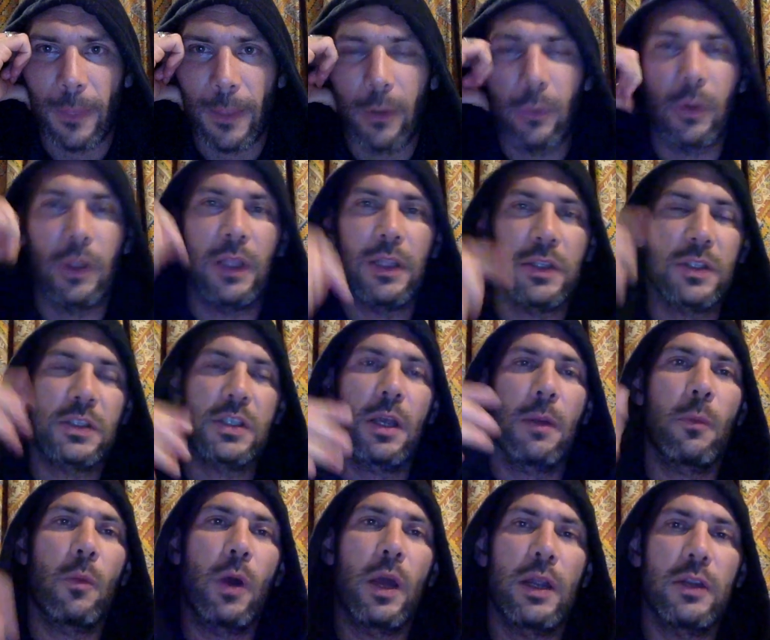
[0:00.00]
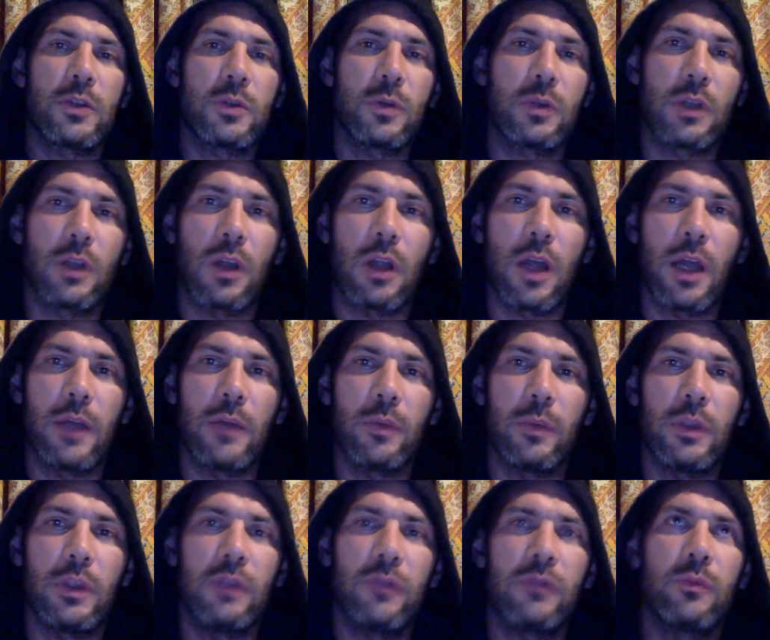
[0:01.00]
it's somewhere during the line
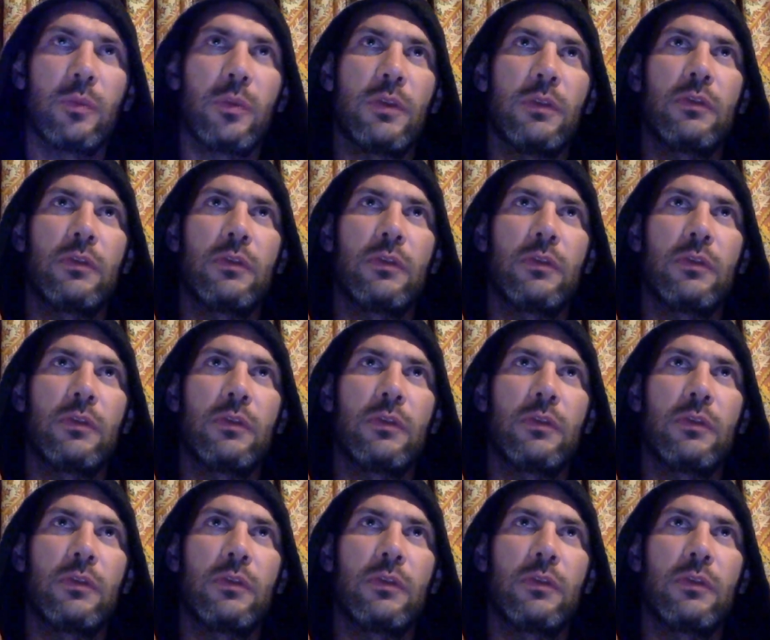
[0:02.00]
we've